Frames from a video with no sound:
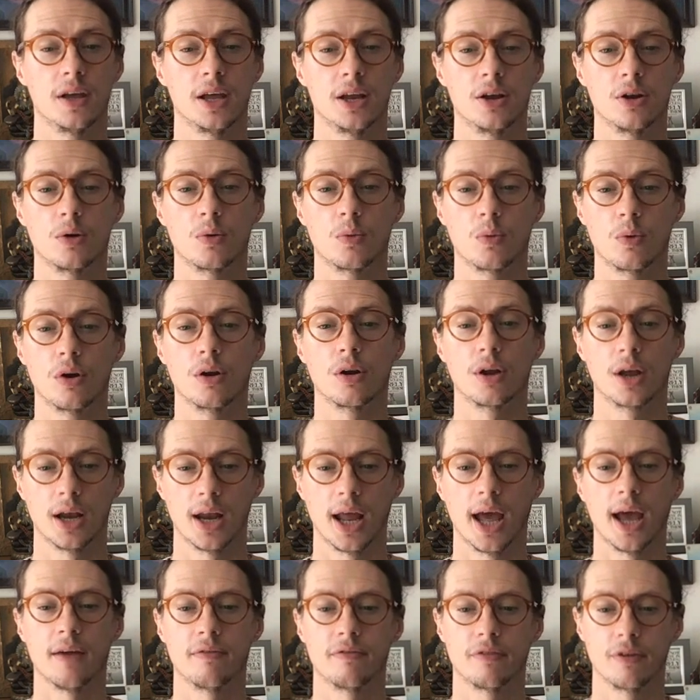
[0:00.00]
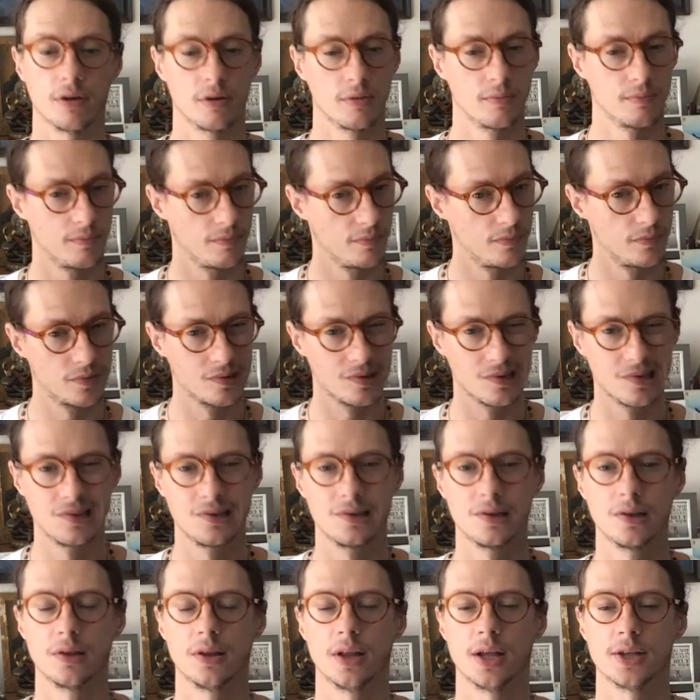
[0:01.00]
inner work and effort.
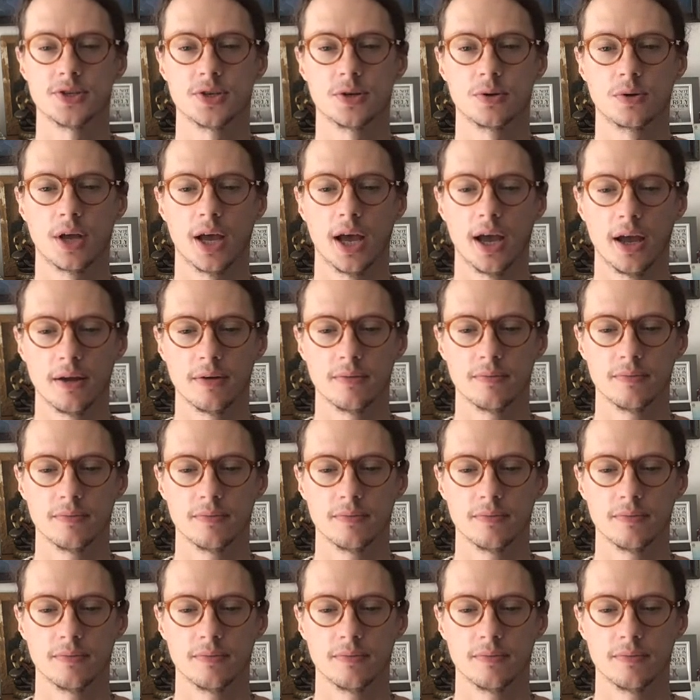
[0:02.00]
That's okay.